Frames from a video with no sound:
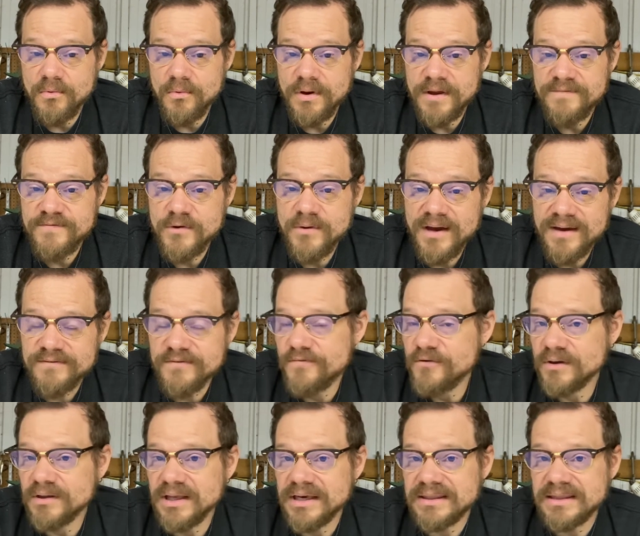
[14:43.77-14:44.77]
if you have a
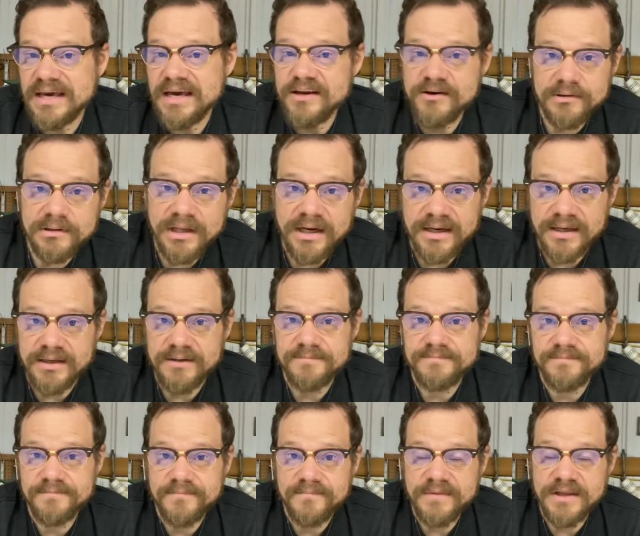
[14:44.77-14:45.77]
friend like that, you're lucky.
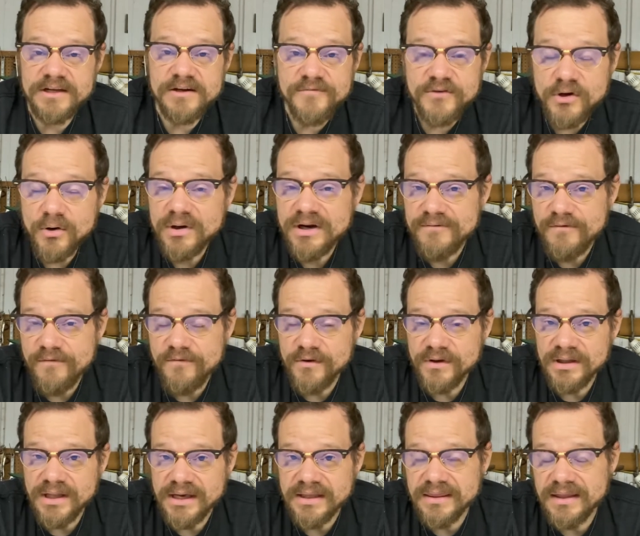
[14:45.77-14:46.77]
And if you don't have a
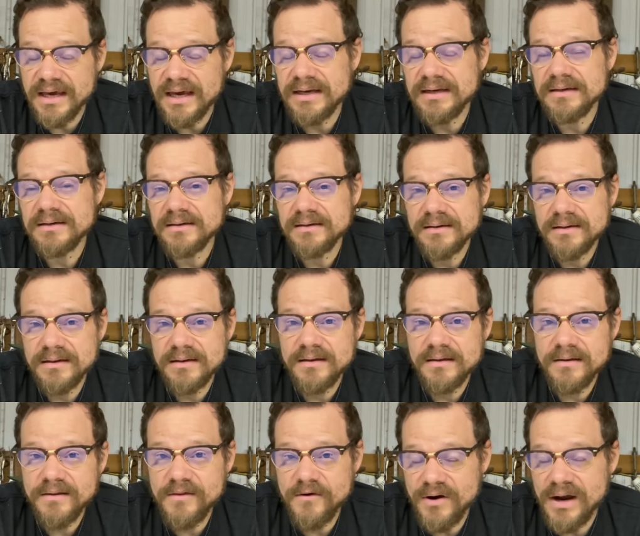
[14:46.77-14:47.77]
friend like that,
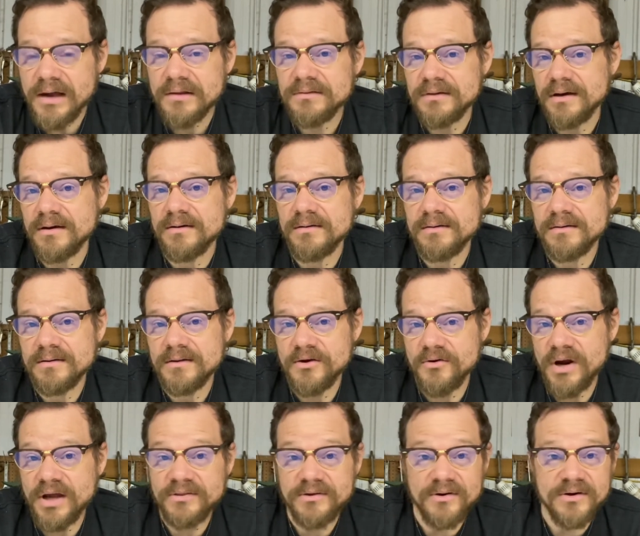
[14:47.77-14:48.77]
they're out there.
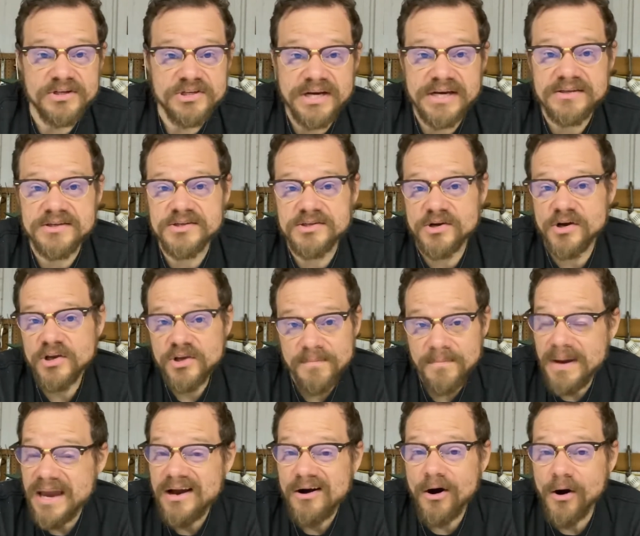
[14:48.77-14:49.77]
They're out there. And chances are you
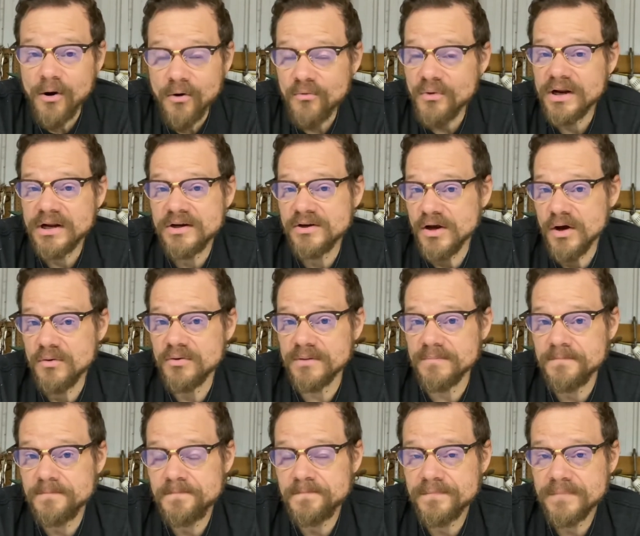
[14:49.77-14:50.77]
may already know
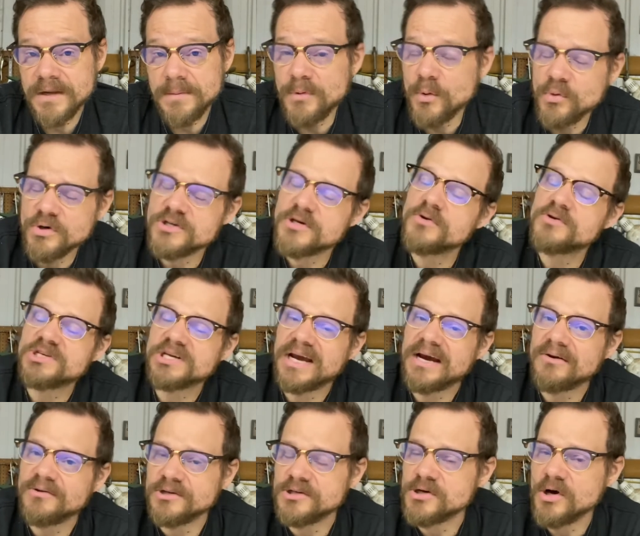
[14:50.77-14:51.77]
them. But we're too
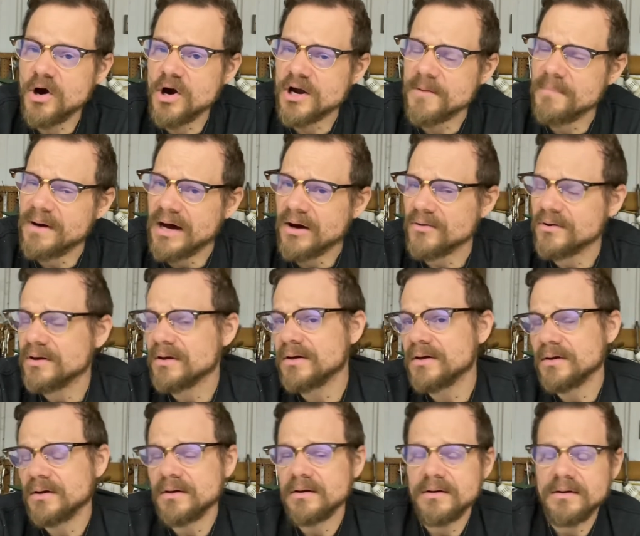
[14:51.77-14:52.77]
scared to talk about
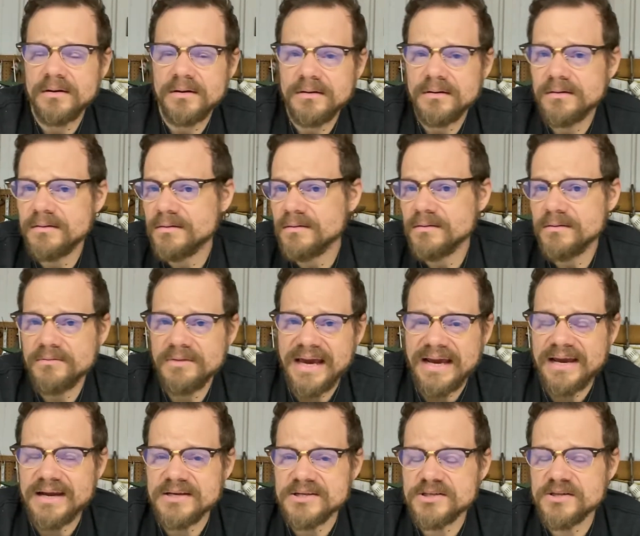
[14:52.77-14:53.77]

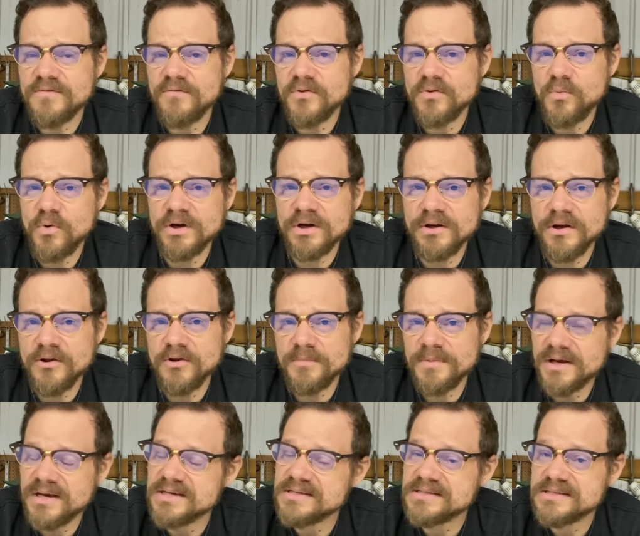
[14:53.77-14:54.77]
that kind of stuff with one another
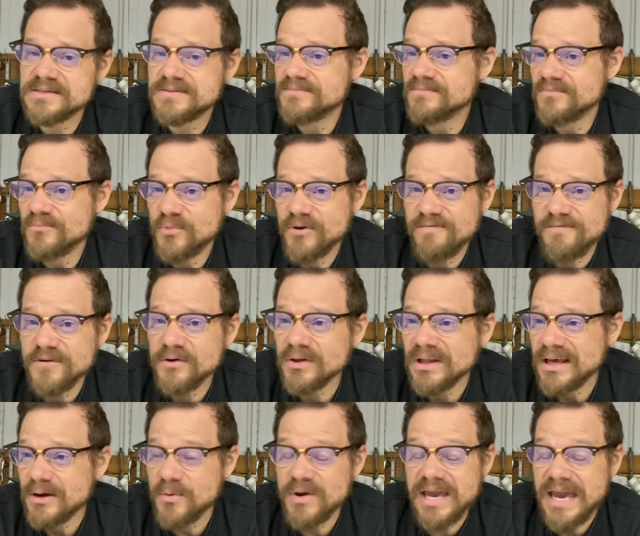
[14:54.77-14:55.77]
because we feel
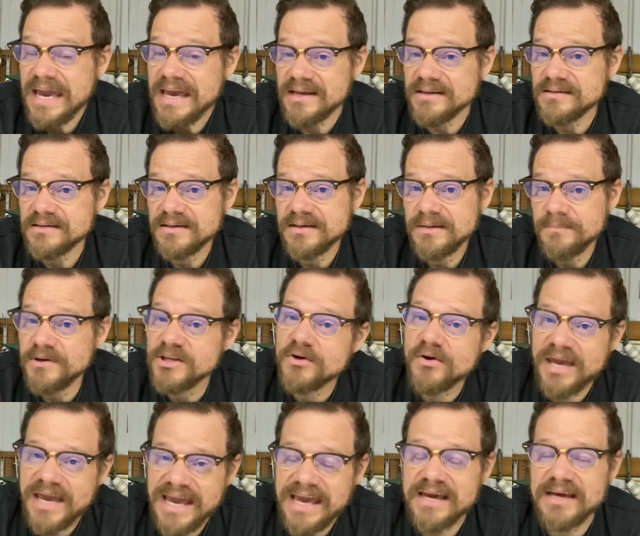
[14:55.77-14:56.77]
like we can't. You
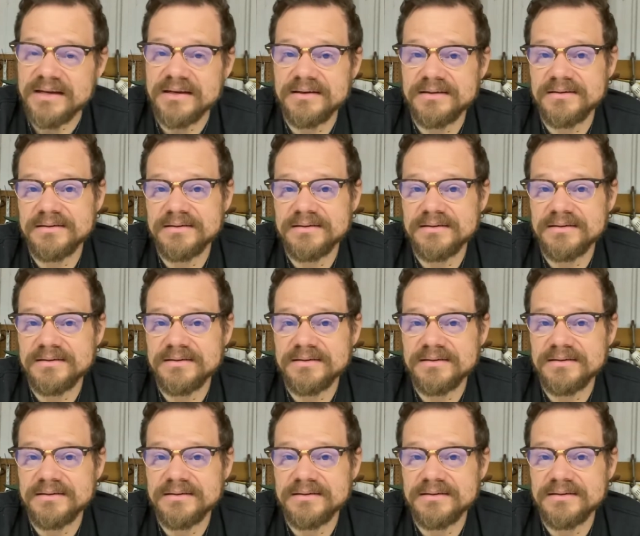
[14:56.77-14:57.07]
can.